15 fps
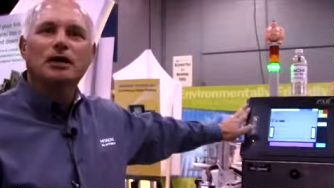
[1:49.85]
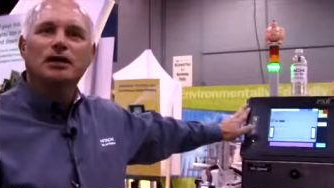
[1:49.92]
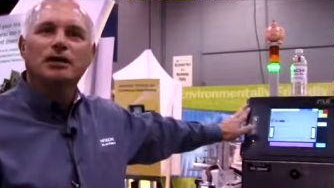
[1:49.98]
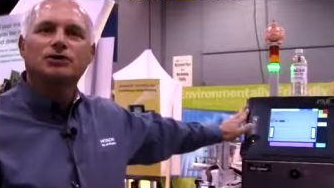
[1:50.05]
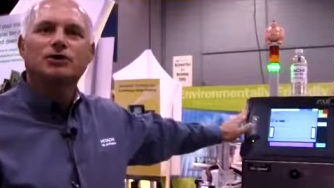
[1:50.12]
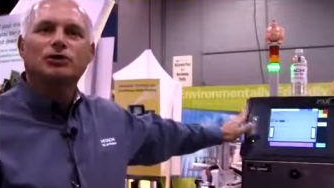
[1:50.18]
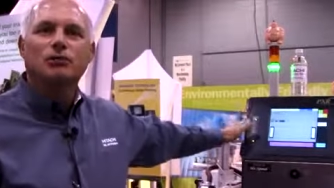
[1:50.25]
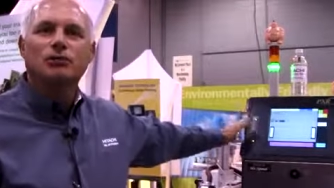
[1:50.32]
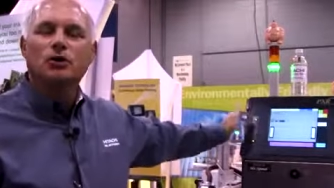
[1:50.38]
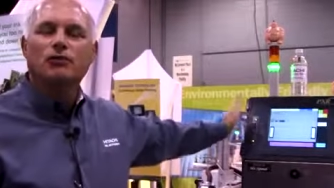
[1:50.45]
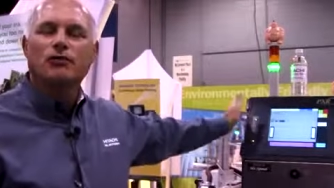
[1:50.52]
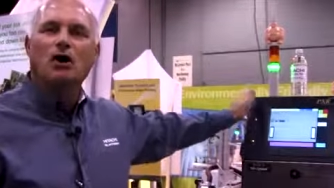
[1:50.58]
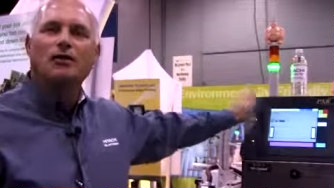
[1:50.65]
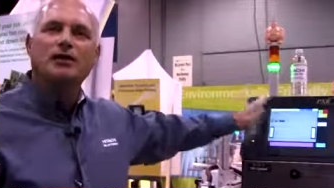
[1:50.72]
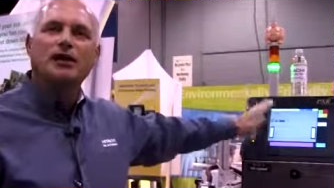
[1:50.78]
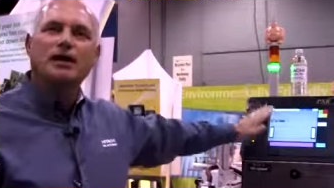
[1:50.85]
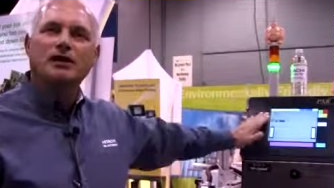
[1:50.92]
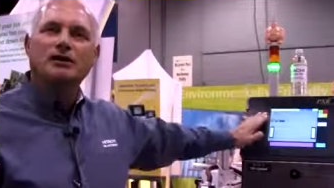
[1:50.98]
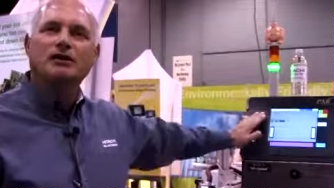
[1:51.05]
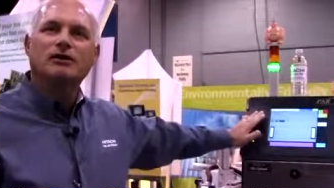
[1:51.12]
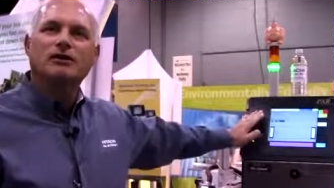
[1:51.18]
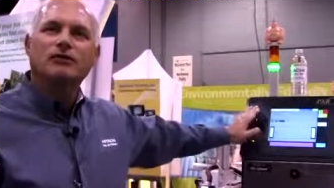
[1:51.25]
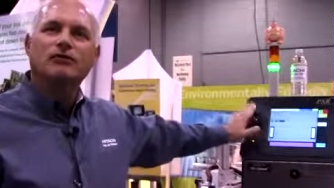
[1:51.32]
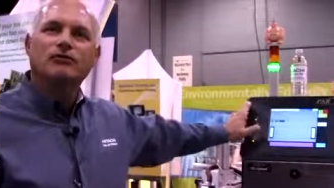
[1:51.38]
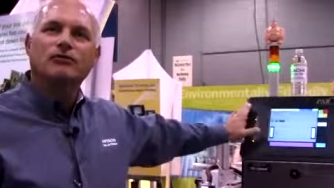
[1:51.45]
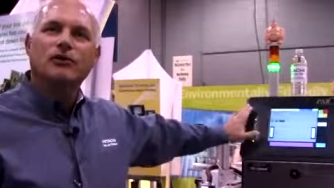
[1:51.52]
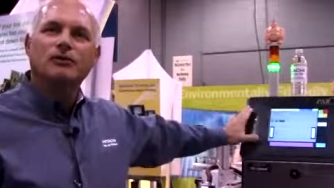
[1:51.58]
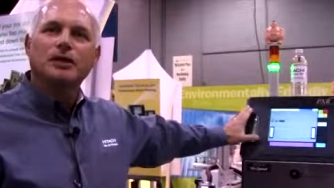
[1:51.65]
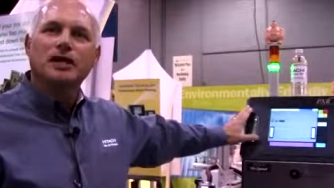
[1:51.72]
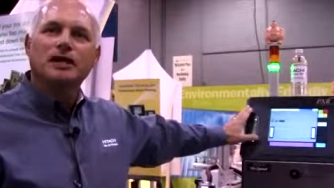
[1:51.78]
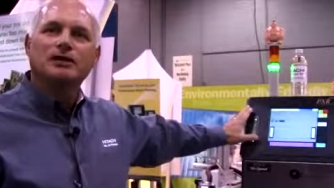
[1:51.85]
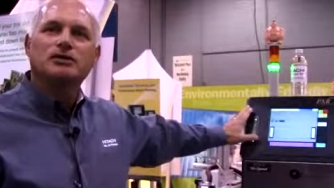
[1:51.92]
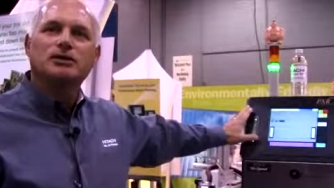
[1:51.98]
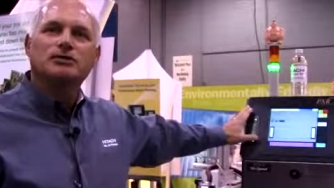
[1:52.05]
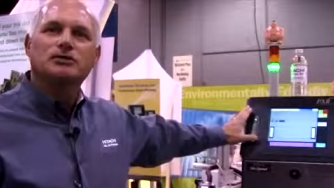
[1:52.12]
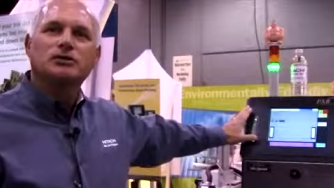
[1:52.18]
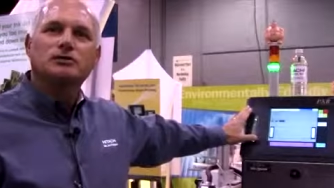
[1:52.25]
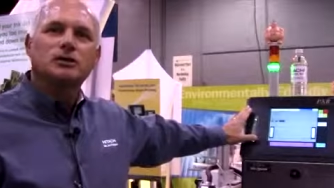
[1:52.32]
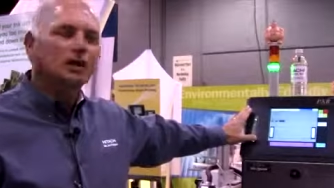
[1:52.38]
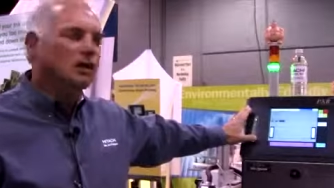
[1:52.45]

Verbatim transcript: It's going to remove all the ink from the ink system